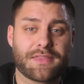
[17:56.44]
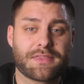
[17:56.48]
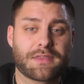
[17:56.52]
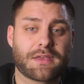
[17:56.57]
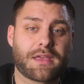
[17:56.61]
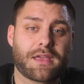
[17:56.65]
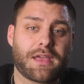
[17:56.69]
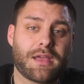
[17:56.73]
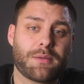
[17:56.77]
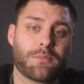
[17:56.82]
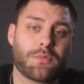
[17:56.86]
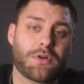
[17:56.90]
the
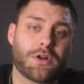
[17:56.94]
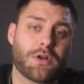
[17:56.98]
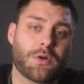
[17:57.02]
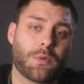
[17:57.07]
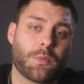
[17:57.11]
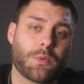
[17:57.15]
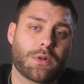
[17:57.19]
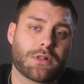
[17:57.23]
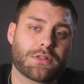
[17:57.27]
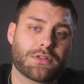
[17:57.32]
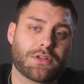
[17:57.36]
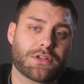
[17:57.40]
camera
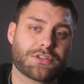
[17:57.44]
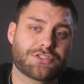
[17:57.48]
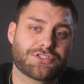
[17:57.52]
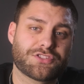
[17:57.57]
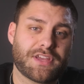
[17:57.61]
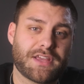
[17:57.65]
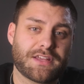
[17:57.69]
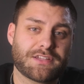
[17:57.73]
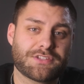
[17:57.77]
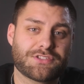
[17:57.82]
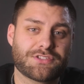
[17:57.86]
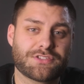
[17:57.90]
will not
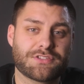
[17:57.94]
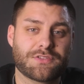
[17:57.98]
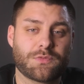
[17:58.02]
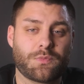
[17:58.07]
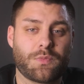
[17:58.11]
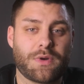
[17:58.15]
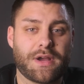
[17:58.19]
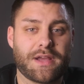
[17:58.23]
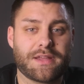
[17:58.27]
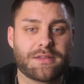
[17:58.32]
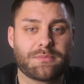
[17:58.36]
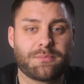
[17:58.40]
change the
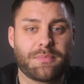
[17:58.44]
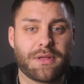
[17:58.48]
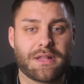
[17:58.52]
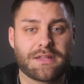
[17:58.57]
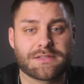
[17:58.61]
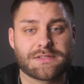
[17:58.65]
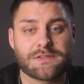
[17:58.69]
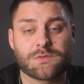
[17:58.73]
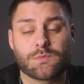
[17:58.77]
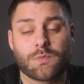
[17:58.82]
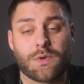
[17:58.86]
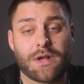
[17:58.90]
white
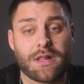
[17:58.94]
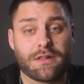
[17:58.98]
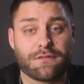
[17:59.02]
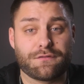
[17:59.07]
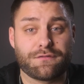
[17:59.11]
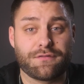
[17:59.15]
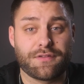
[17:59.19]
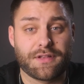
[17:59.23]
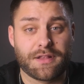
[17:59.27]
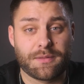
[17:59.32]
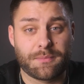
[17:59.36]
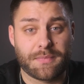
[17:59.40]
balance while
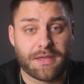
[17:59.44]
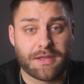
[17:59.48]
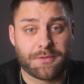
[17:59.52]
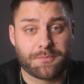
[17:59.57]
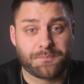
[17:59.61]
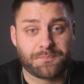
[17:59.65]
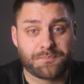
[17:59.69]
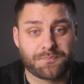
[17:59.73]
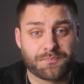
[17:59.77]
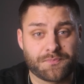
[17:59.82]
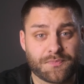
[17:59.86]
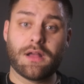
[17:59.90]
filming.
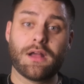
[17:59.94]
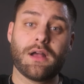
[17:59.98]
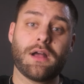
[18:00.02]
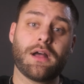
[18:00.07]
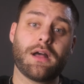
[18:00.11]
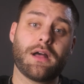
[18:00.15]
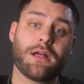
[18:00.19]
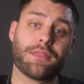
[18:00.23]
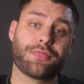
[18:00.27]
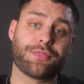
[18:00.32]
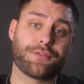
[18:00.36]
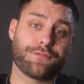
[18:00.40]

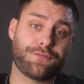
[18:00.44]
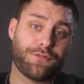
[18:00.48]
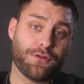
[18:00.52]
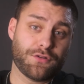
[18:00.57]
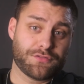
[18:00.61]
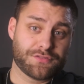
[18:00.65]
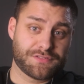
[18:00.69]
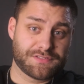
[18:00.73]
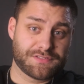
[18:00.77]
The focus